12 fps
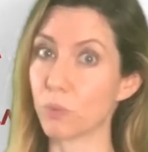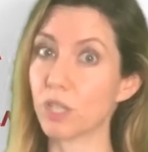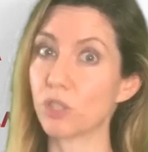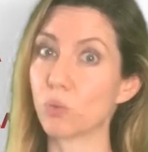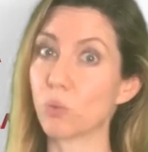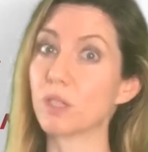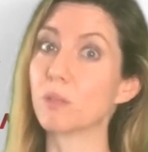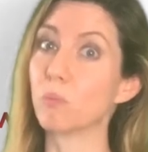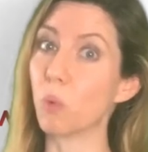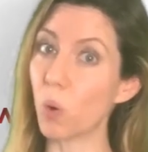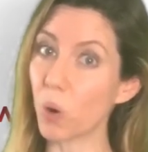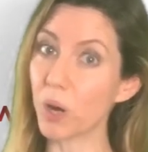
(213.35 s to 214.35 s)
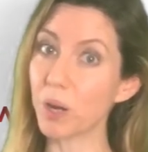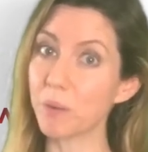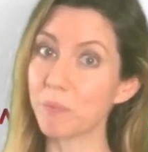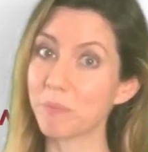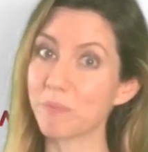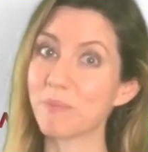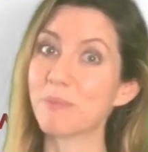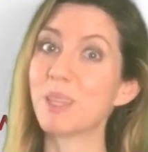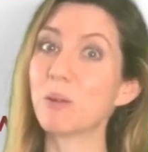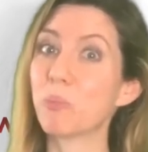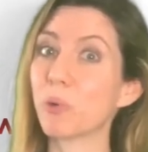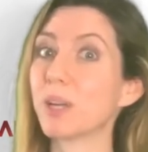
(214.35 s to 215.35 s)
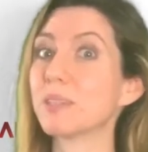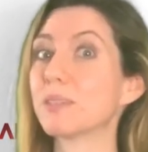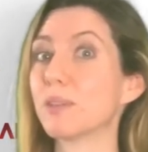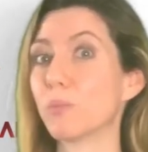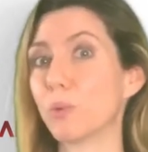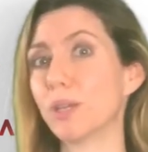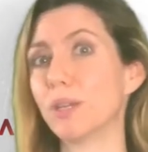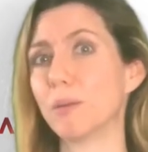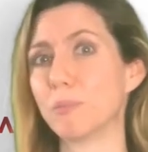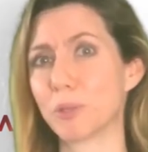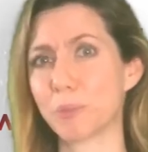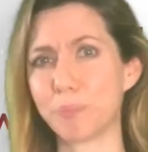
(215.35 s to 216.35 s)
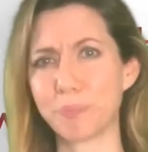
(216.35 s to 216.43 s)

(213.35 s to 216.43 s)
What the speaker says: which was more than Preston Williams.